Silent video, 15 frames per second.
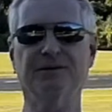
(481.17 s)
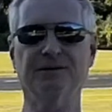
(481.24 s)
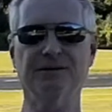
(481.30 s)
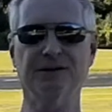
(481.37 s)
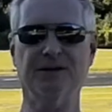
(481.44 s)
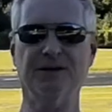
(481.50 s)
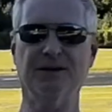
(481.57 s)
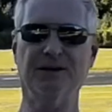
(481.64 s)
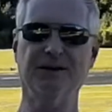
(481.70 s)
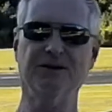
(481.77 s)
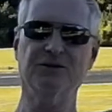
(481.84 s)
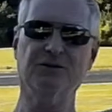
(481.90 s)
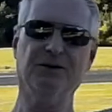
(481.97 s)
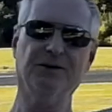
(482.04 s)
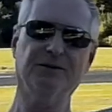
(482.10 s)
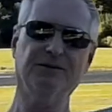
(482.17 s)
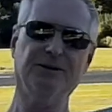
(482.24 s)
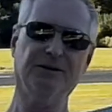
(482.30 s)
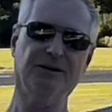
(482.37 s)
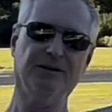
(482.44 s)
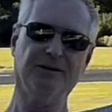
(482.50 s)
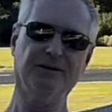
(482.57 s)
So you get a drone that
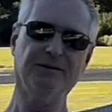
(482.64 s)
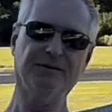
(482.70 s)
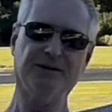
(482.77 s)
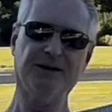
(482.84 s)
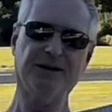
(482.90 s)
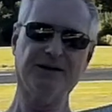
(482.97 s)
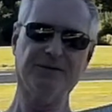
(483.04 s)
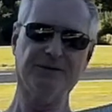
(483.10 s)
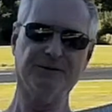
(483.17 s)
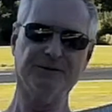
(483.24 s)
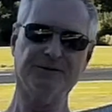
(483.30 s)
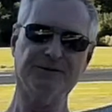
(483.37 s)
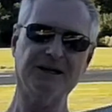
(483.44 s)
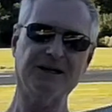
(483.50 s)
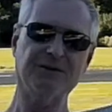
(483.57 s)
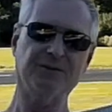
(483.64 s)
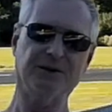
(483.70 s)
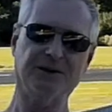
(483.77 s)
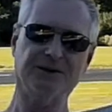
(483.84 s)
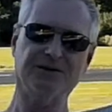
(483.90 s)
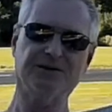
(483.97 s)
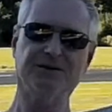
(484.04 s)
you can only fly for 10
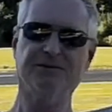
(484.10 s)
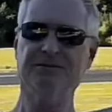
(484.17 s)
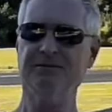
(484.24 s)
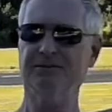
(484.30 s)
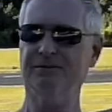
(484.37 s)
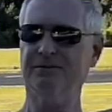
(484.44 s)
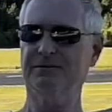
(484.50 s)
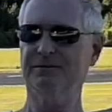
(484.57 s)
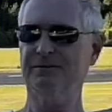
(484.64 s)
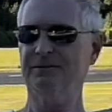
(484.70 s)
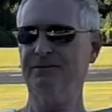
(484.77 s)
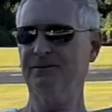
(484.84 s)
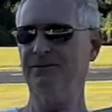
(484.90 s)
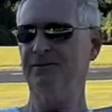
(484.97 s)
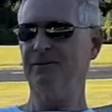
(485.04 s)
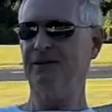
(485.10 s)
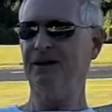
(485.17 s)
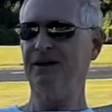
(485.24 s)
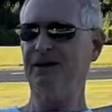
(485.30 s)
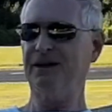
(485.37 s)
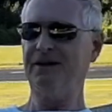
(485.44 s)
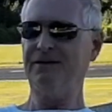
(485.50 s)
minutes.
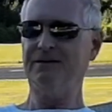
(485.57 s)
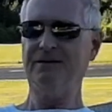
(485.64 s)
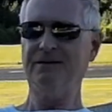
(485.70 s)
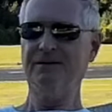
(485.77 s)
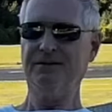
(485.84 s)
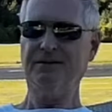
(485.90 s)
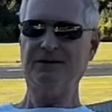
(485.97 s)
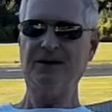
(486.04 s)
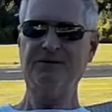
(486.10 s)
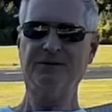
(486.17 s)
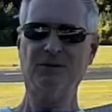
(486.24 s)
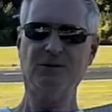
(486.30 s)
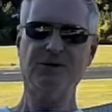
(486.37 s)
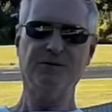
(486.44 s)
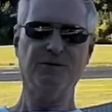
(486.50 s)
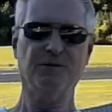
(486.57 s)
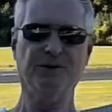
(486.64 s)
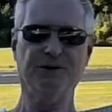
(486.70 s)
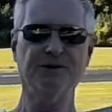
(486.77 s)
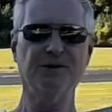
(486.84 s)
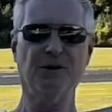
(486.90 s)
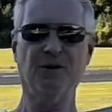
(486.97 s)
And you have to wait for a
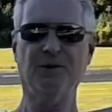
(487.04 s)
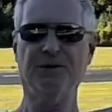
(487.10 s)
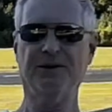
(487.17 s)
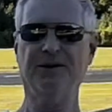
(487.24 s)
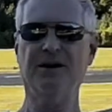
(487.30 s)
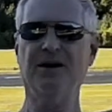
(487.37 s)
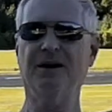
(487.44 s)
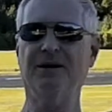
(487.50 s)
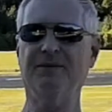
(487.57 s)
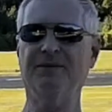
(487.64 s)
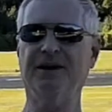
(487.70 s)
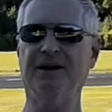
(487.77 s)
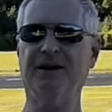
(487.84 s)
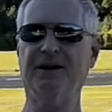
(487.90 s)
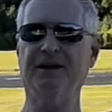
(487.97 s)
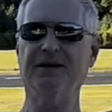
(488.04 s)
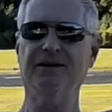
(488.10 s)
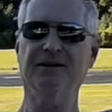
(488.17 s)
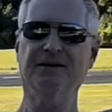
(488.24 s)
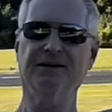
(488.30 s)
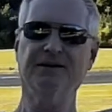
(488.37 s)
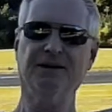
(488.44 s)
totally calm day.
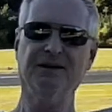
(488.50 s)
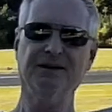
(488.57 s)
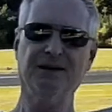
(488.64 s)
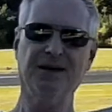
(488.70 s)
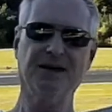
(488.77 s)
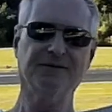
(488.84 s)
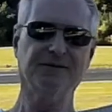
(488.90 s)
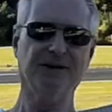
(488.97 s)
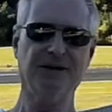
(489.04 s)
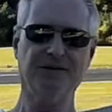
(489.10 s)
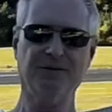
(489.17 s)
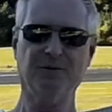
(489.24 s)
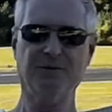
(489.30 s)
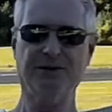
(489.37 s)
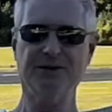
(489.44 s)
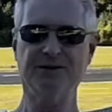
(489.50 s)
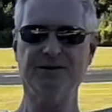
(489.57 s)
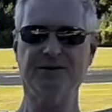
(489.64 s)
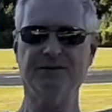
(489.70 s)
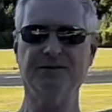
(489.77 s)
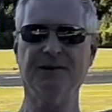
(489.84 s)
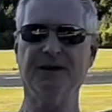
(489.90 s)
Then you have to have a place to
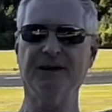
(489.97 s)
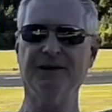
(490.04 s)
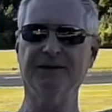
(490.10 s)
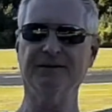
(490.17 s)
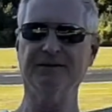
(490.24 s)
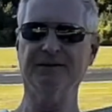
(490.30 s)
fly it.